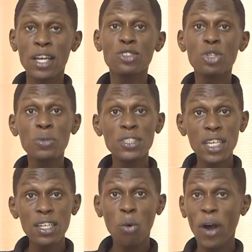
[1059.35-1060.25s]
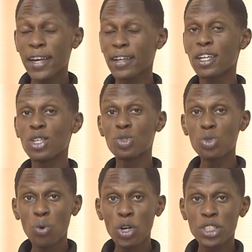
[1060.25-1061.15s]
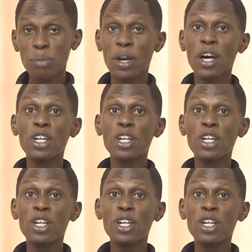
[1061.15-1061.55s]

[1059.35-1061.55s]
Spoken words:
And so we said, one, true worship.